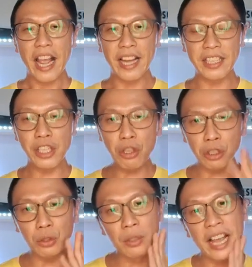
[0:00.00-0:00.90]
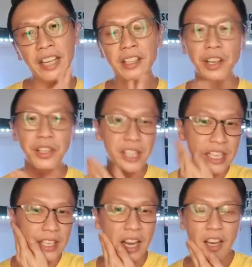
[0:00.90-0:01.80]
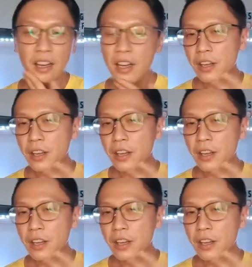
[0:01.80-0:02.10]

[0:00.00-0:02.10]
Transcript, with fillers: And it's good to lather your skin on